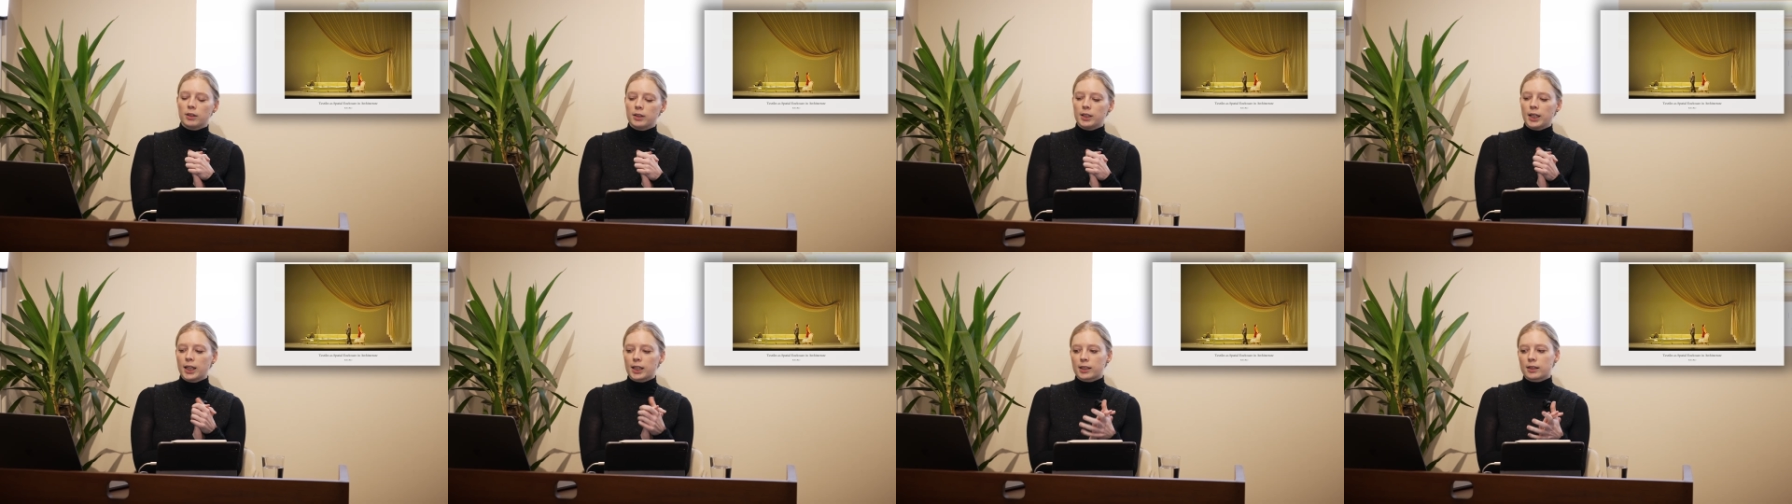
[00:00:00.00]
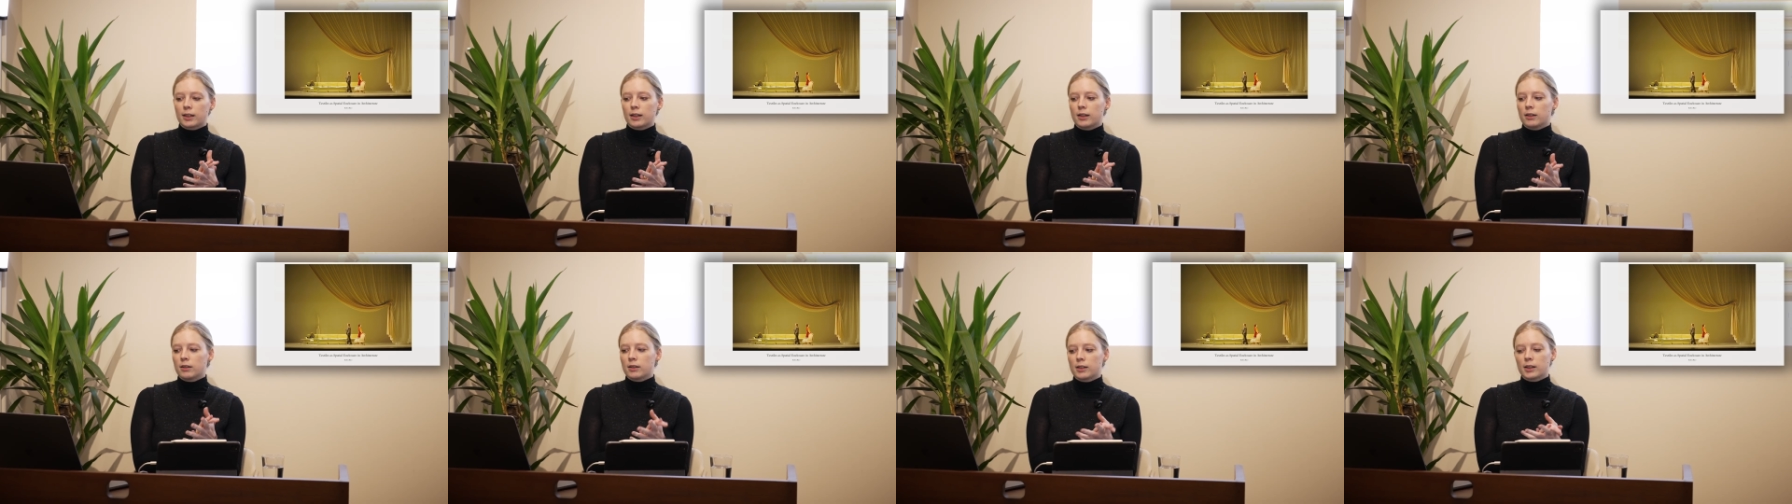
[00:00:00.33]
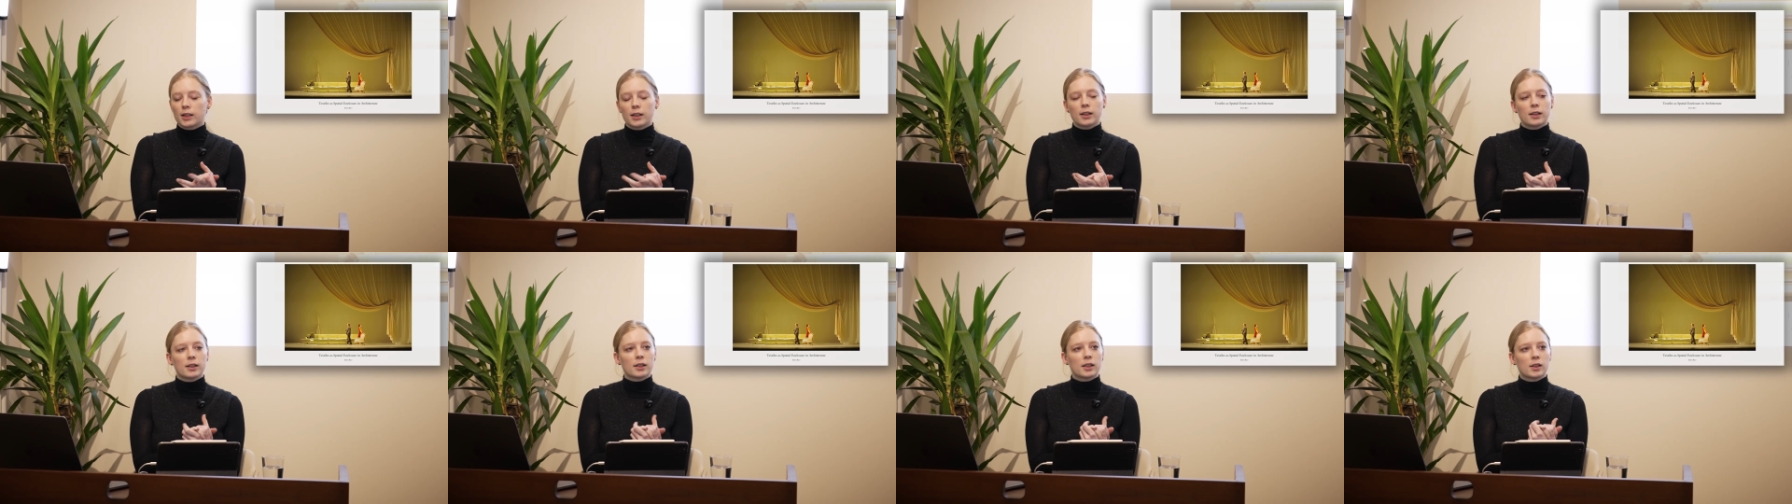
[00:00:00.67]
Textiles
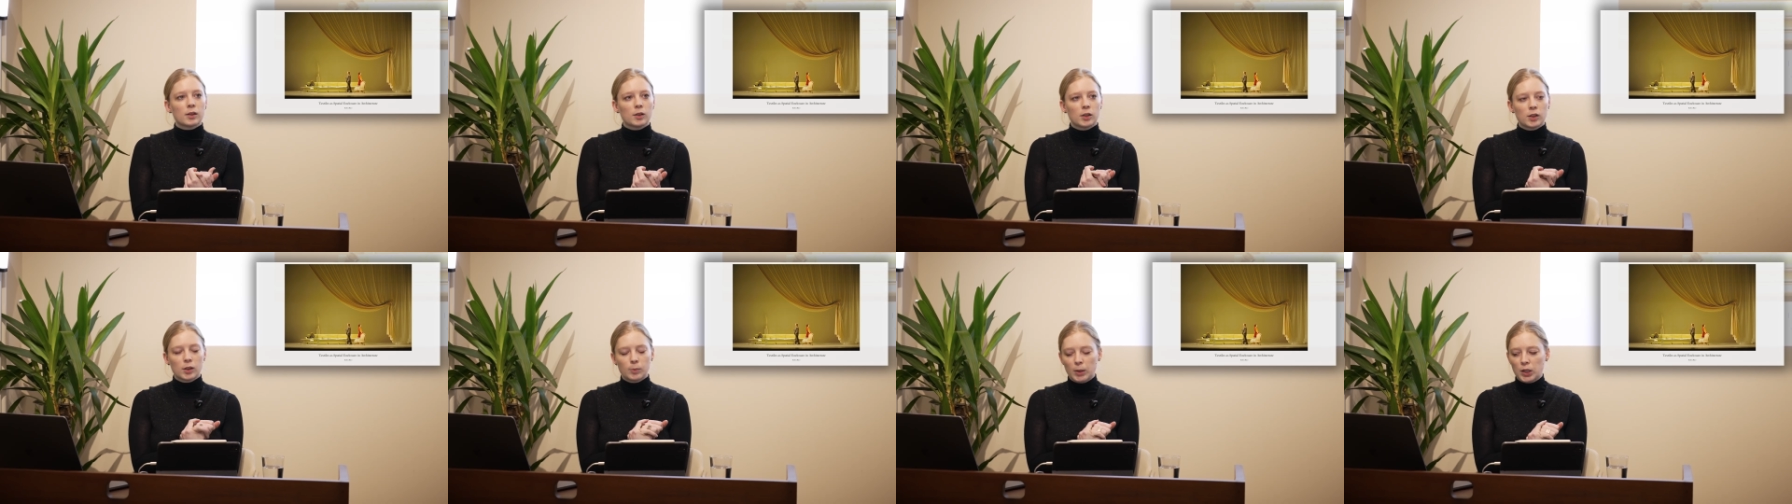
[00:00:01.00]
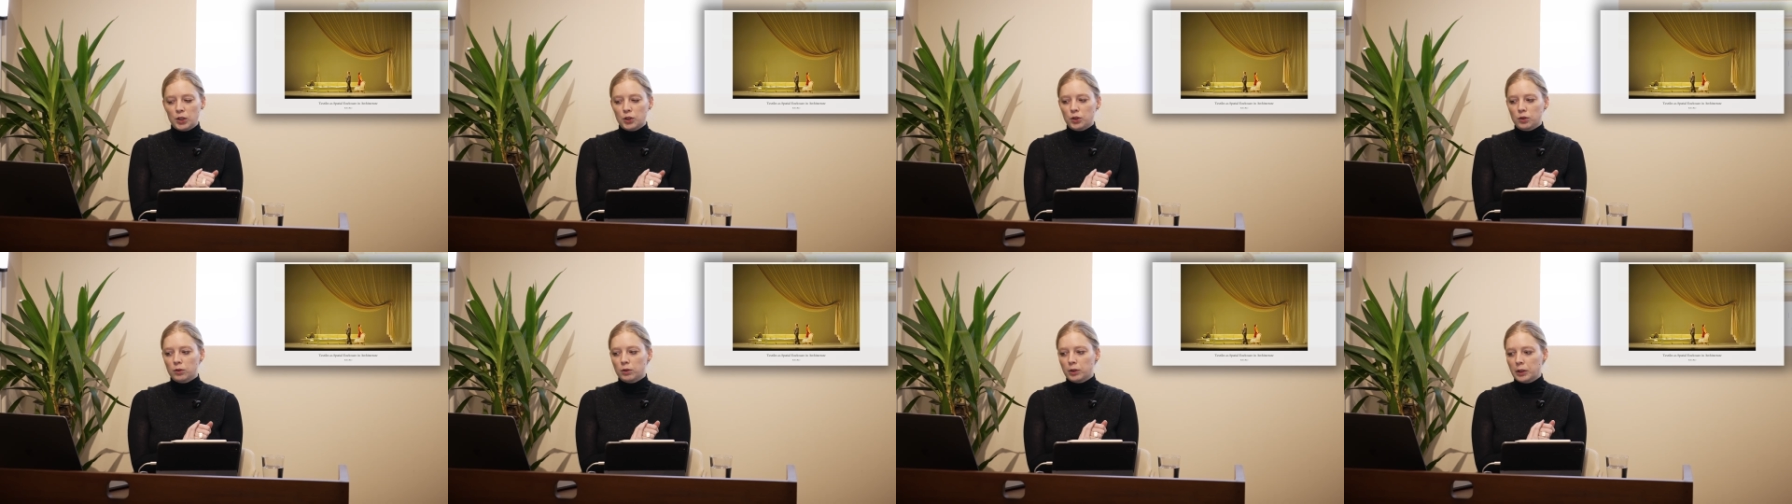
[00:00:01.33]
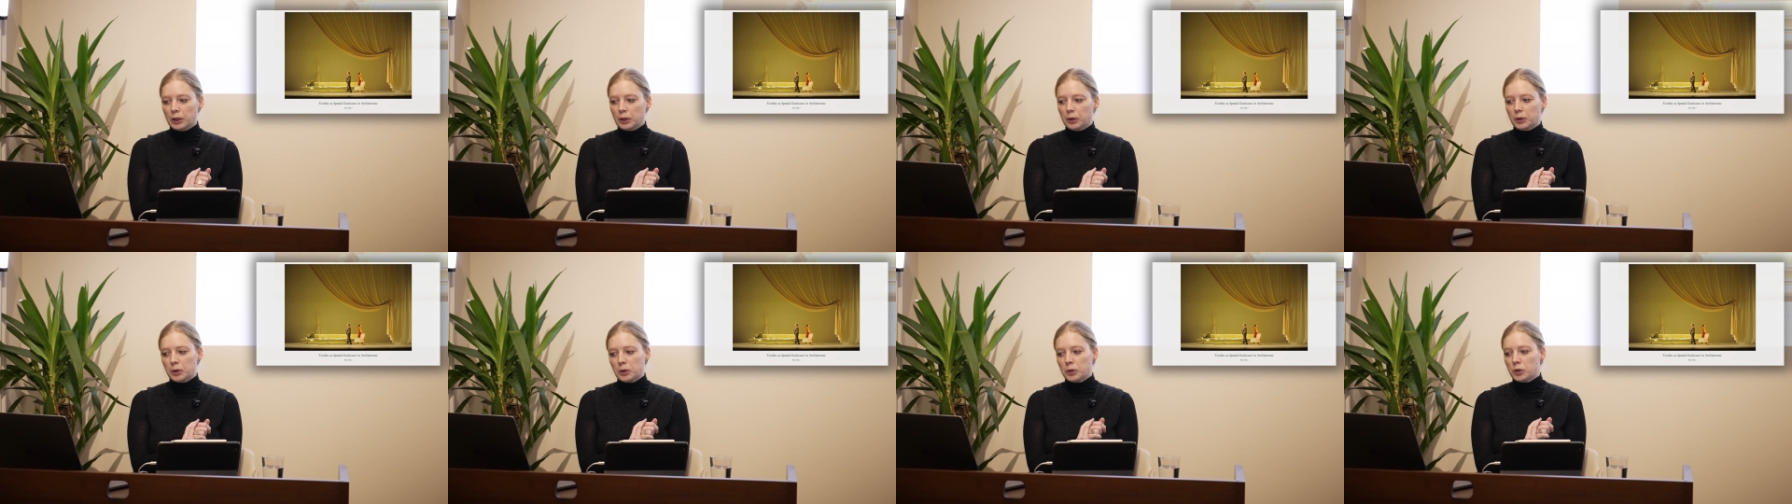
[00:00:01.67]
as Spatial
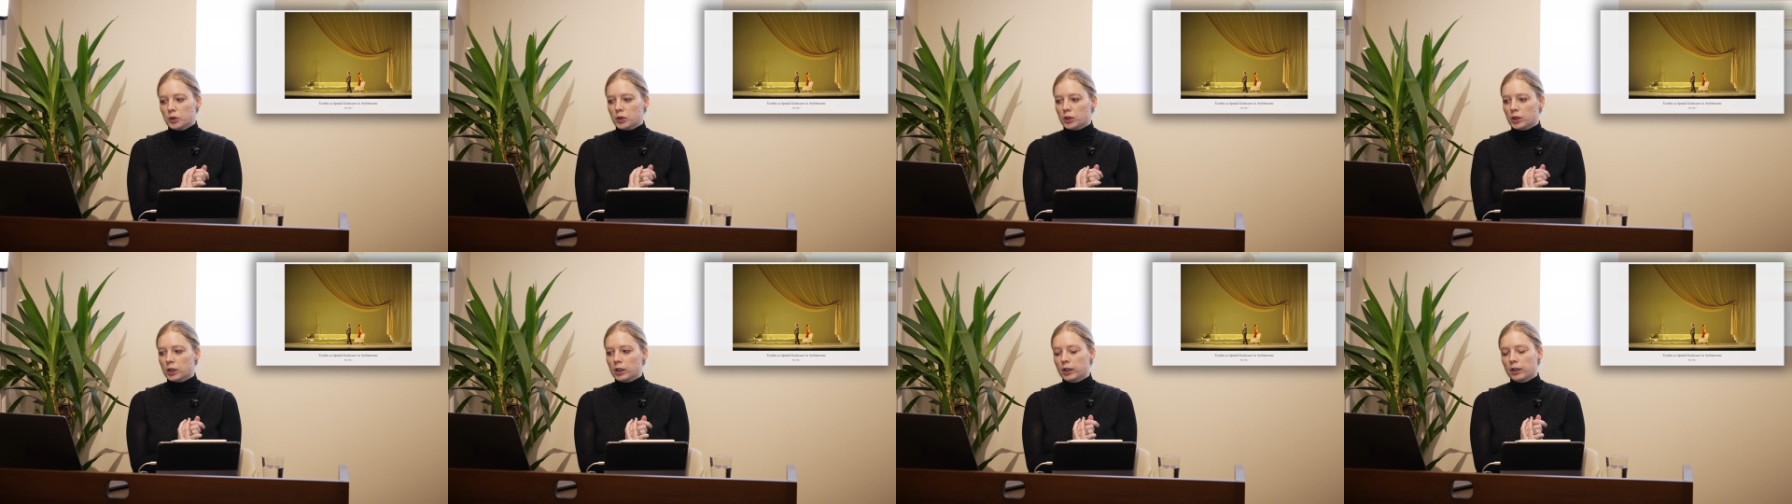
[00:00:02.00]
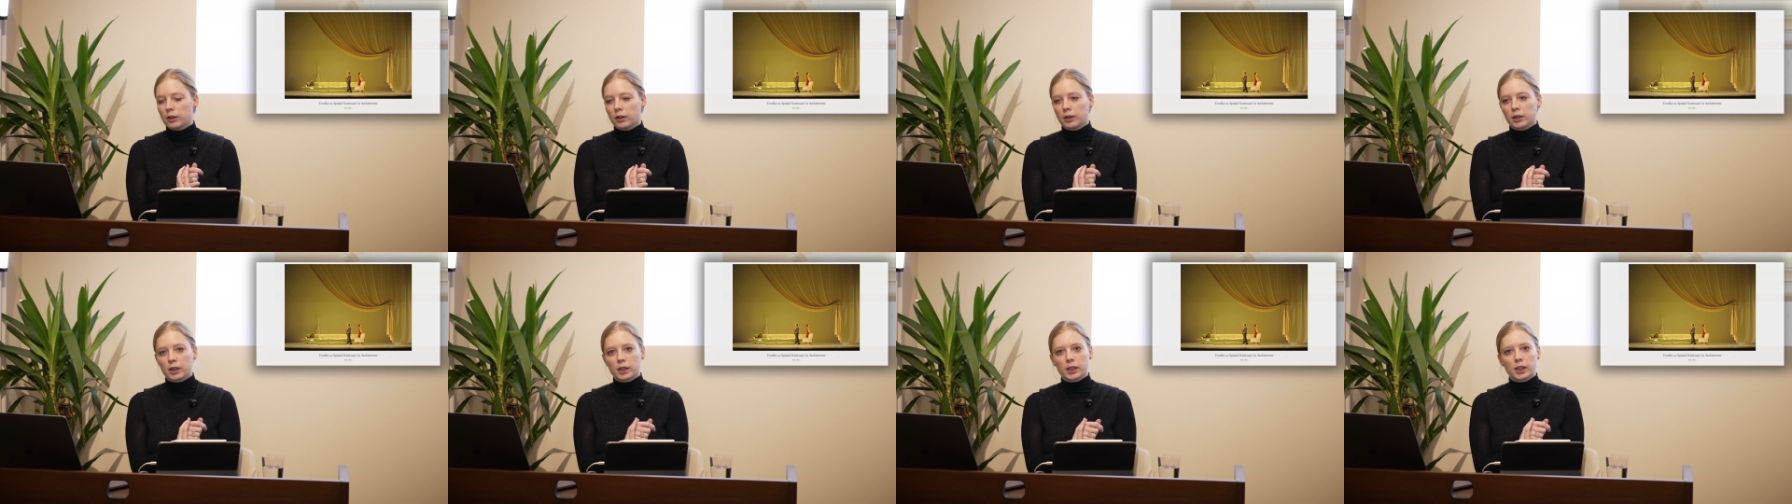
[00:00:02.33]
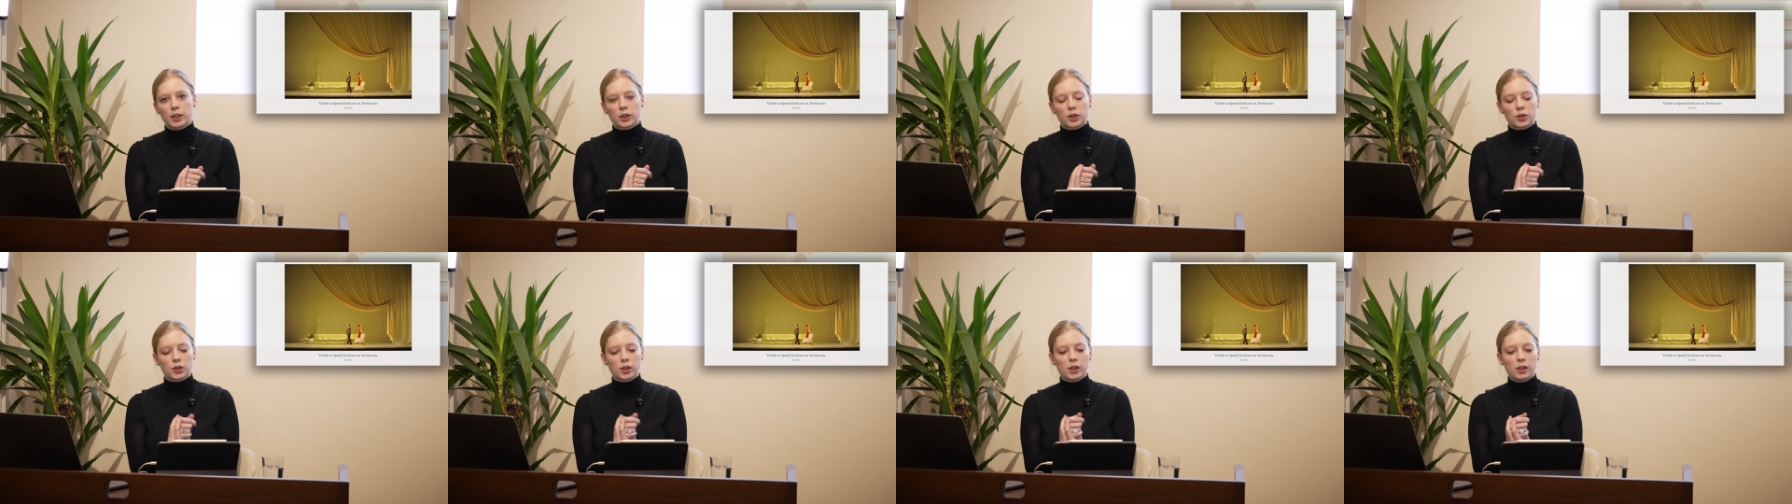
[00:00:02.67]
Enclosure in
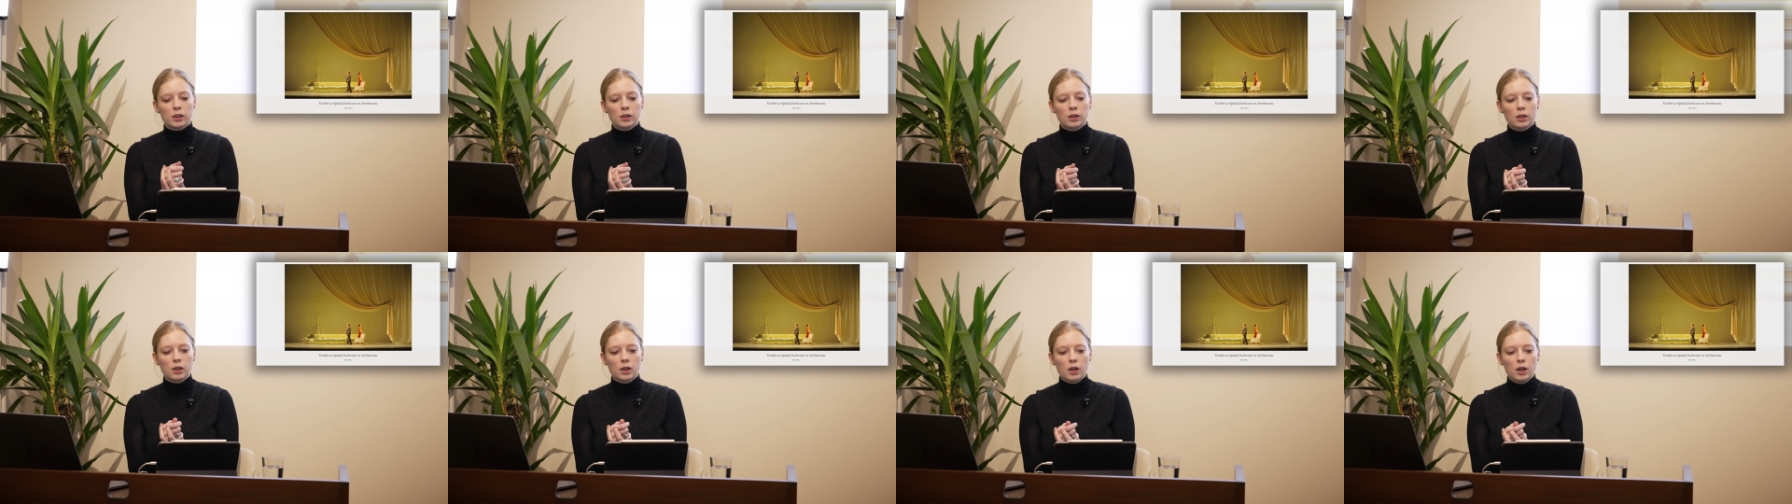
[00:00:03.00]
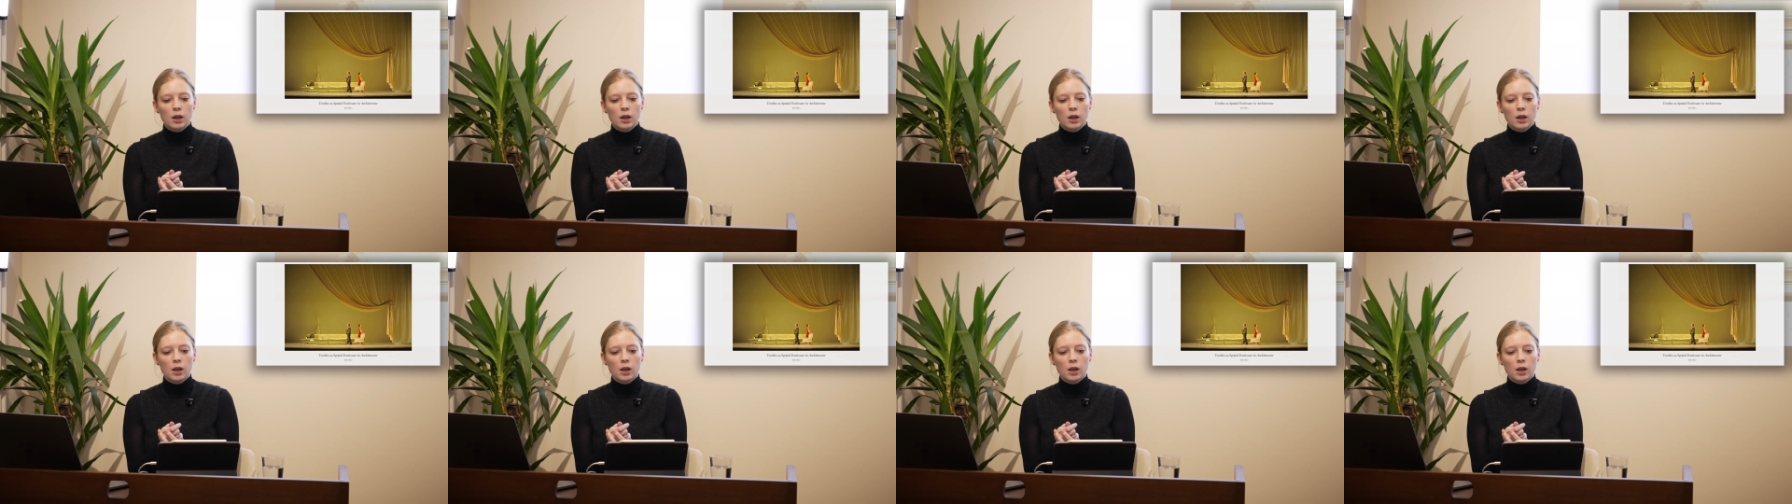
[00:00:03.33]
Architecture.